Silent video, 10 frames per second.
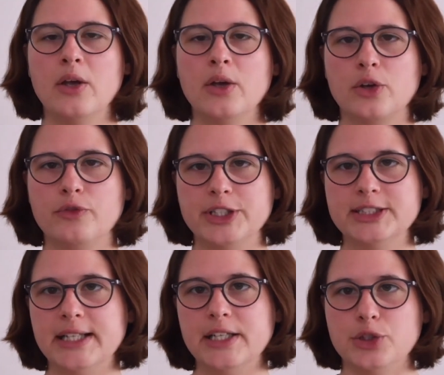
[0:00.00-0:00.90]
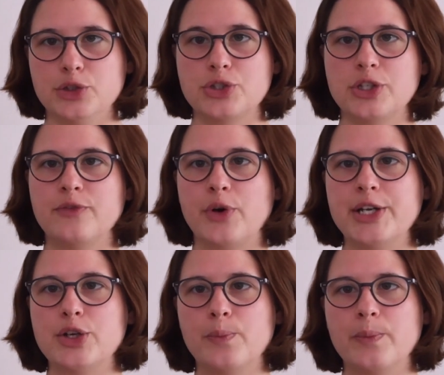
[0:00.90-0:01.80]
Conversely, you should avoid
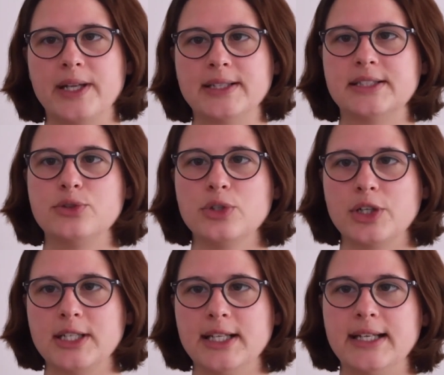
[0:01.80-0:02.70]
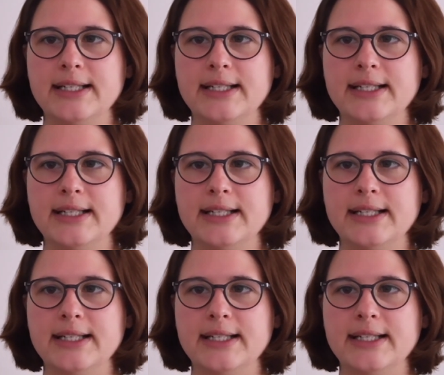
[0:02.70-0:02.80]
openings that do not clearly